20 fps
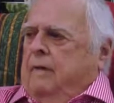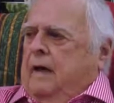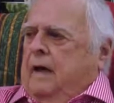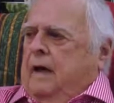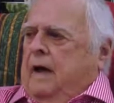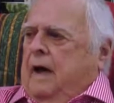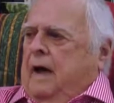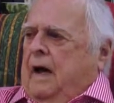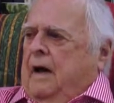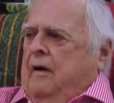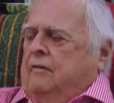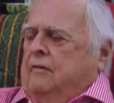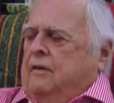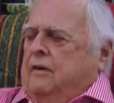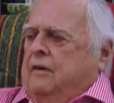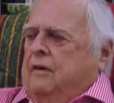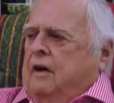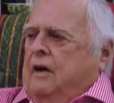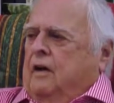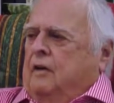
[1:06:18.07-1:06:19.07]
half a
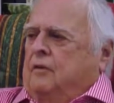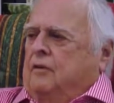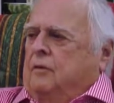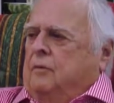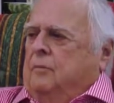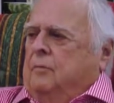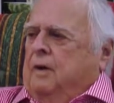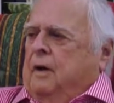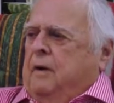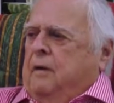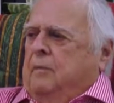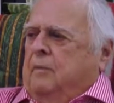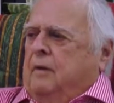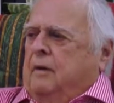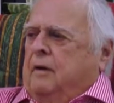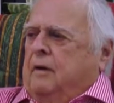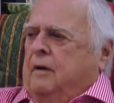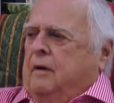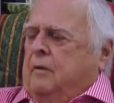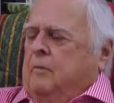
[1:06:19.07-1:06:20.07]
dozen
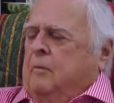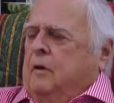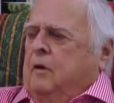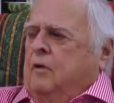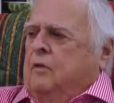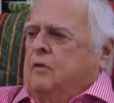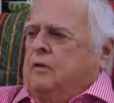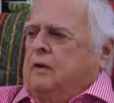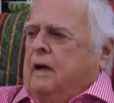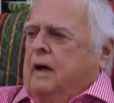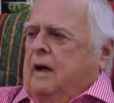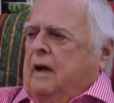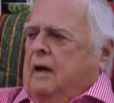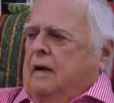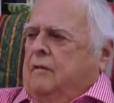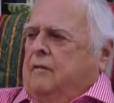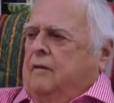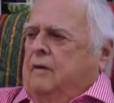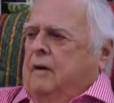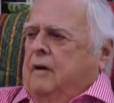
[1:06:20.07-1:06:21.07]
people at the most I
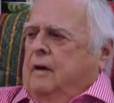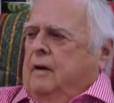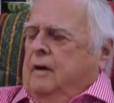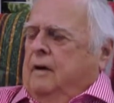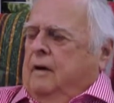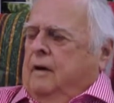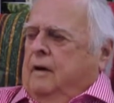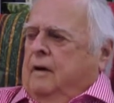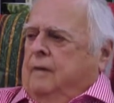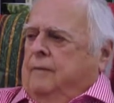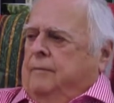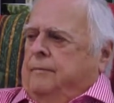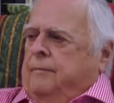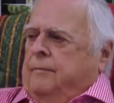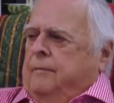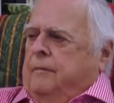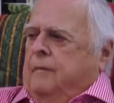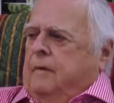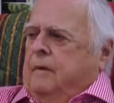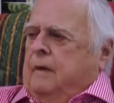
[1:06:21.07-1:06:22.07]
have
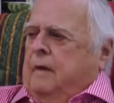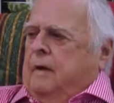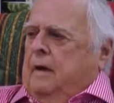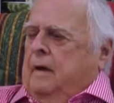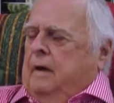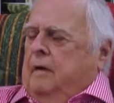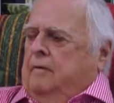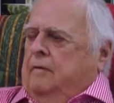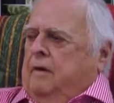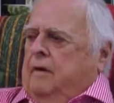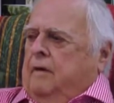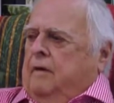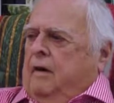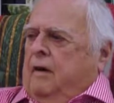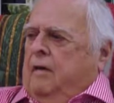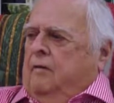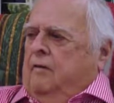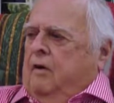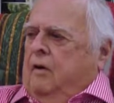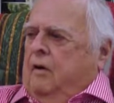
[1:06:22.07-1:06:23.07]
have
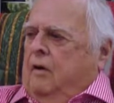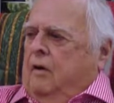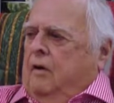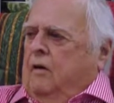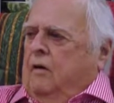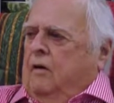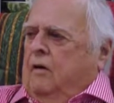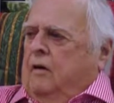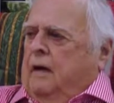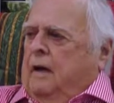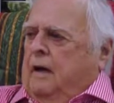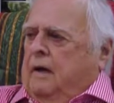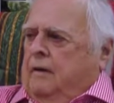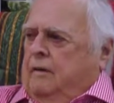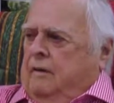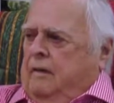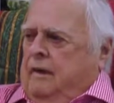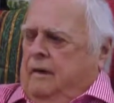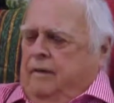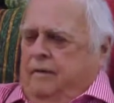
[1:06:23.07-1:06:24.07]
ever heard
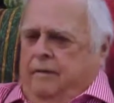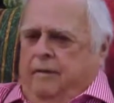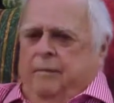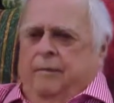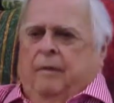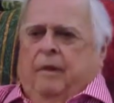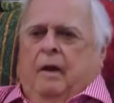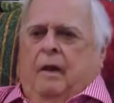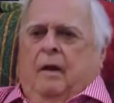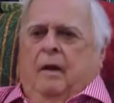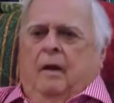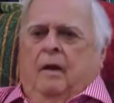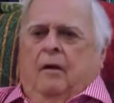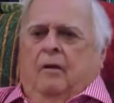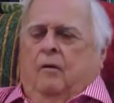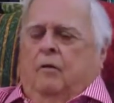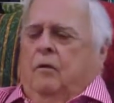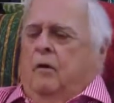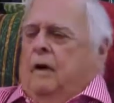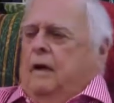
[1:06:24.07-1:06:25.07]
have,
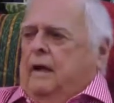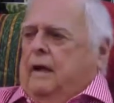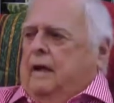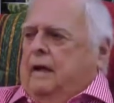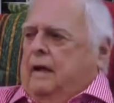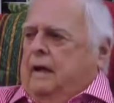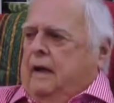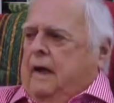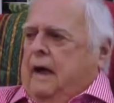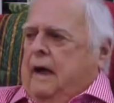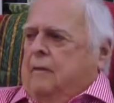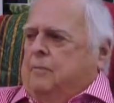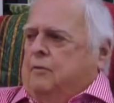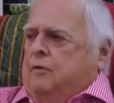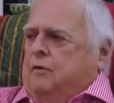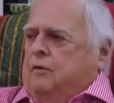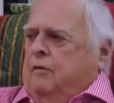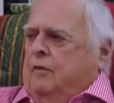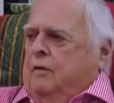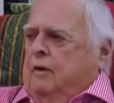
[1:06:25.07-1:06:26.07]
really
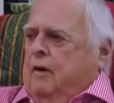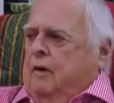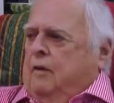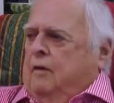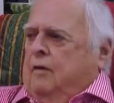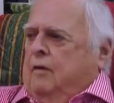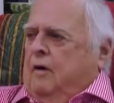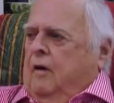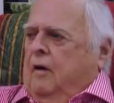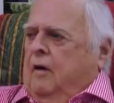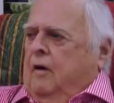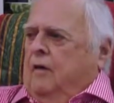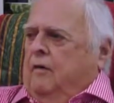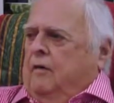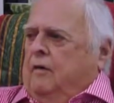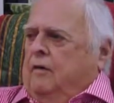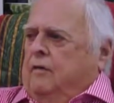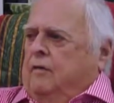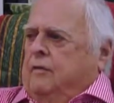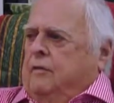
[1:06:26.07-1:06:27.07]
captured the, the
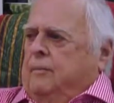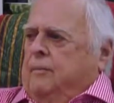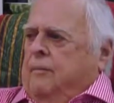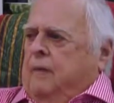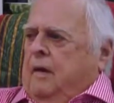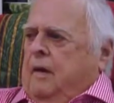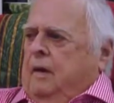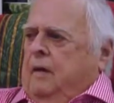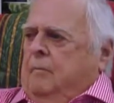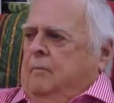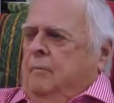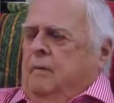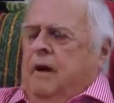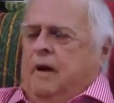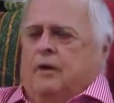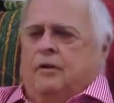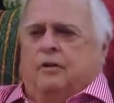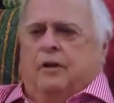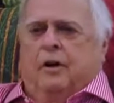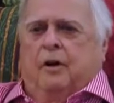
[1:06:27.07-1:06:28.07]
audience
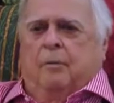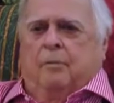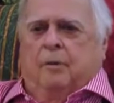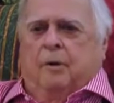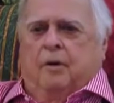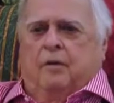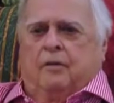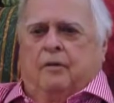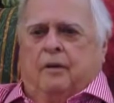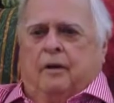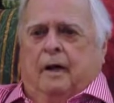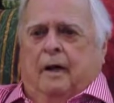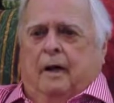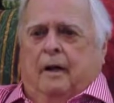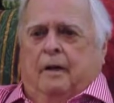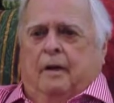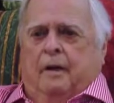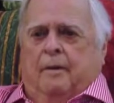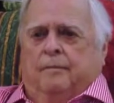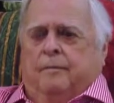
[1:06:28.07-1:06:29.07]
by sheer
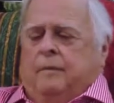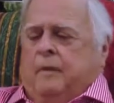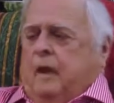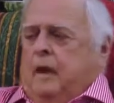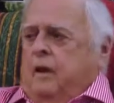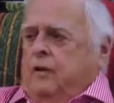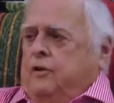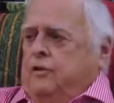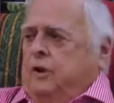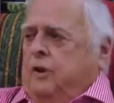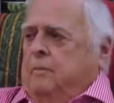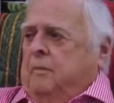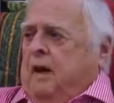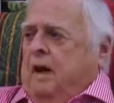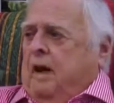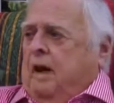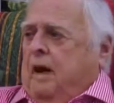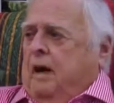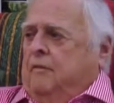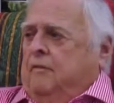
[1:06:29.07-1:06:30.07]
personality. Jimmy
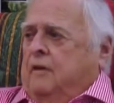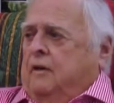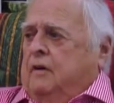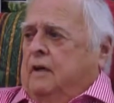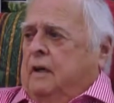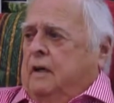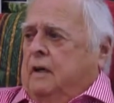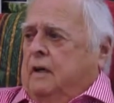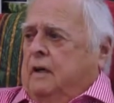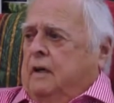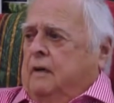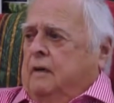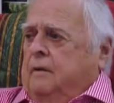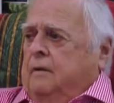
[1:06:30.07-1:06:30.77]
Hoffa did it.